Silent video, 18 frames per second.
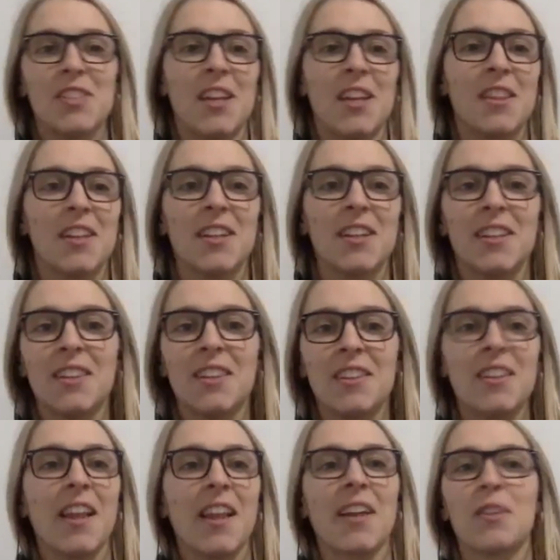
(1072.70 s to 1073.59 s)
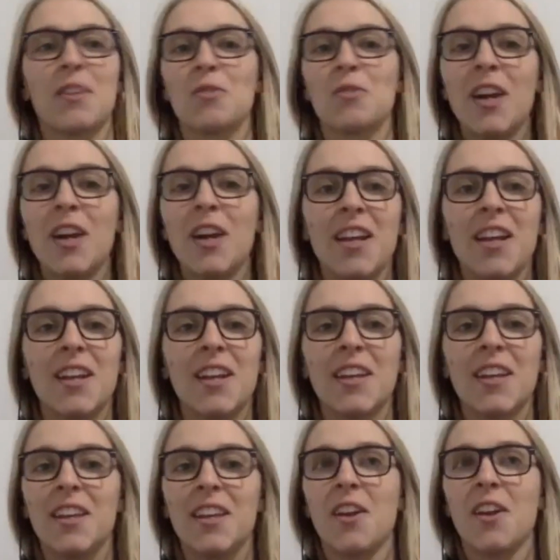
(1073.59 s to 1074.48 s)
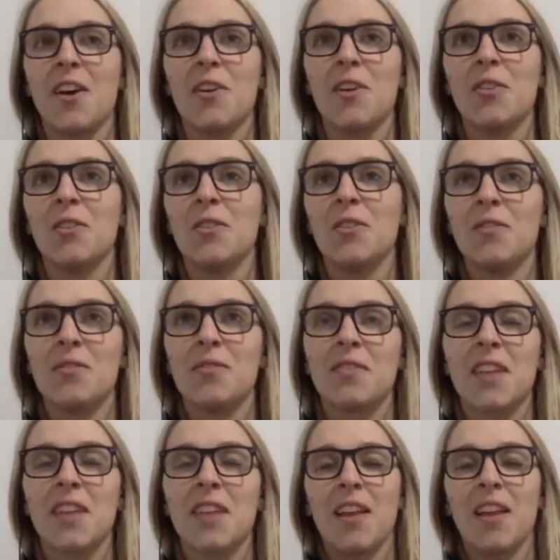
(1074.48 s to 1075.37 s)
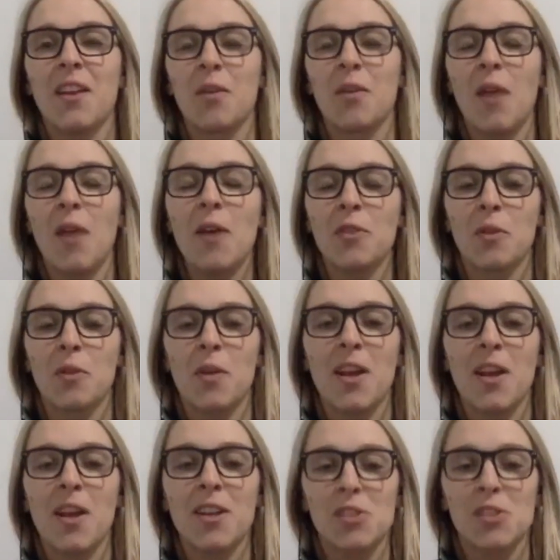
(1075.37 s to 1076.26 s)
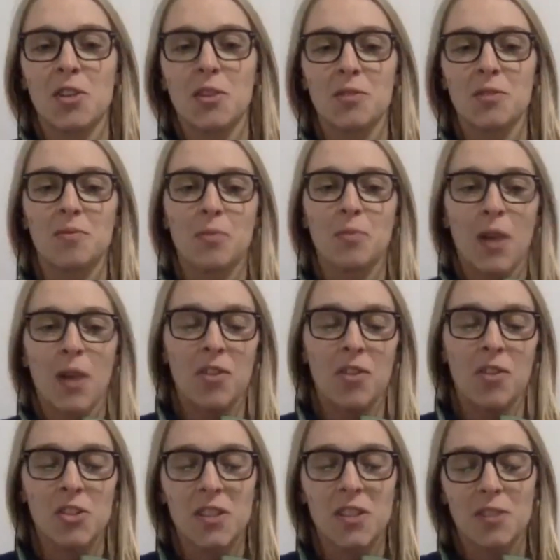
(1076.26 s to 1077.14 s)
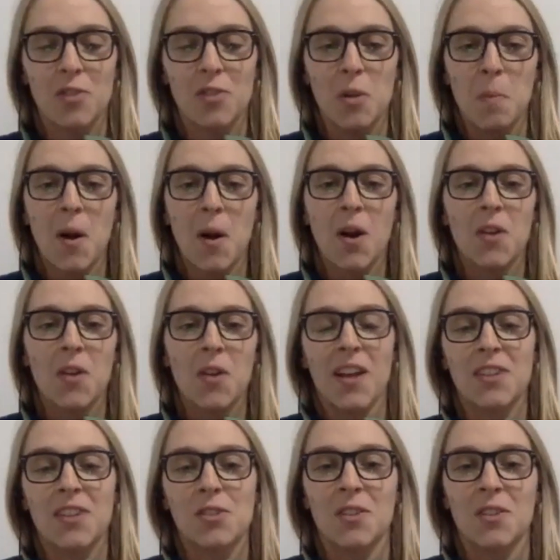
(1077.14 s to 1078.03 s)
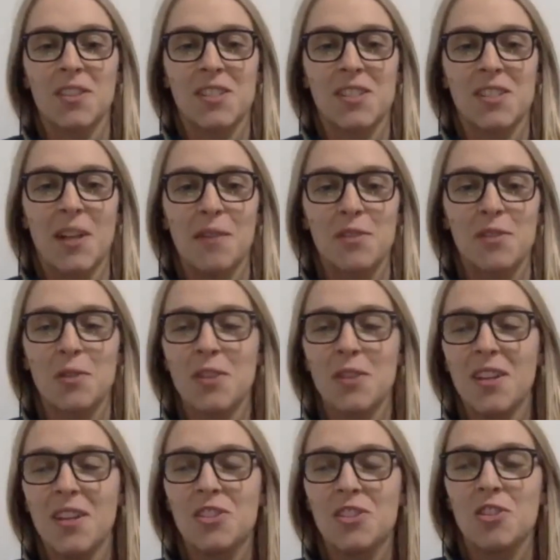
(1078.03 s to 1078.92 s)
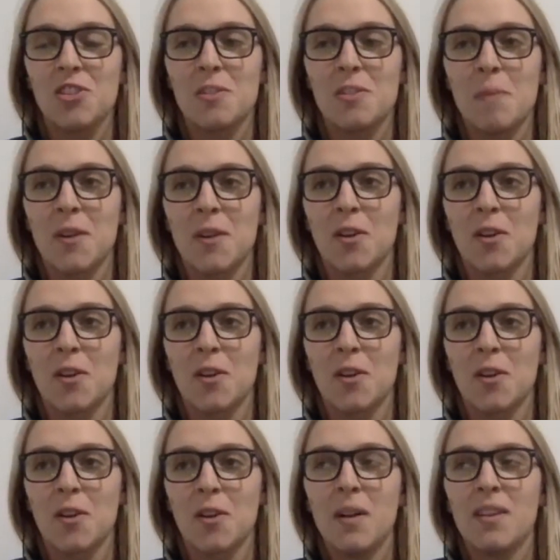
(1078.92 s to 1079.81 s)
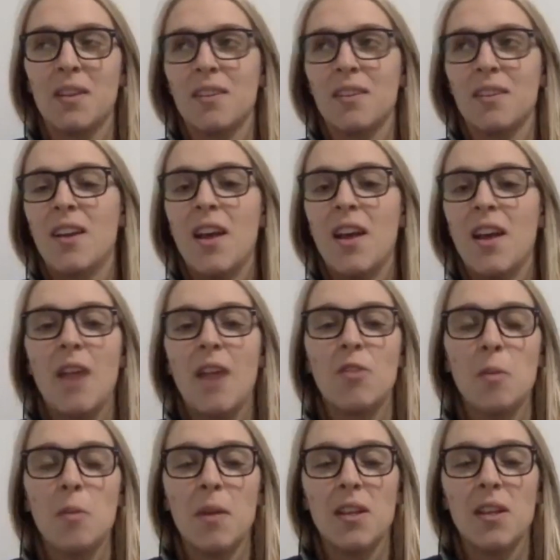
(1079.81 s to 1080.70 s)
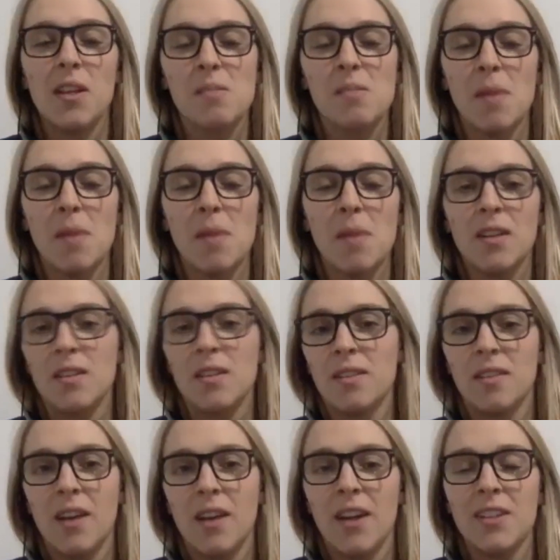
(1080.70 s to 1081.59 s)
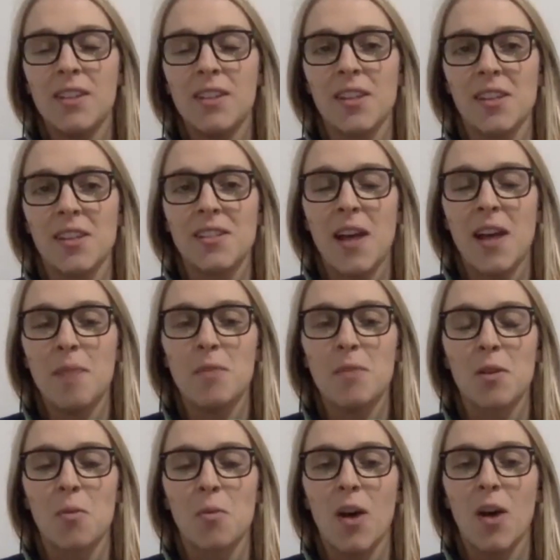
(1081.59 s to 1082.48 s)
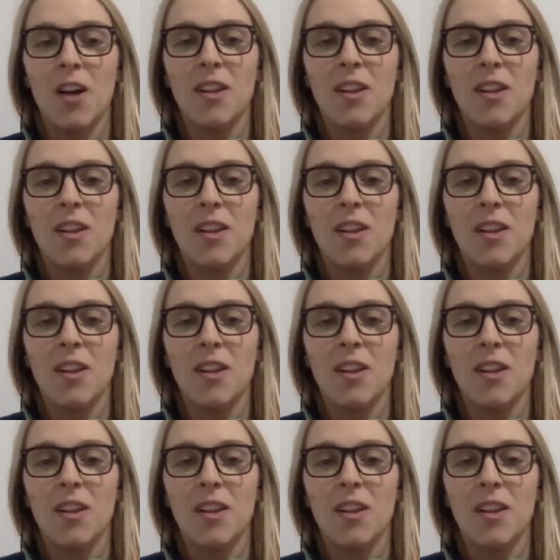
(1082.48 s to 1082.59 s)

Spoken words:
the like rink, around the rink, so you're whatever 6 feet apart, that sort of stuff. So it's just been crazy, but everybody's been honestly adapting well,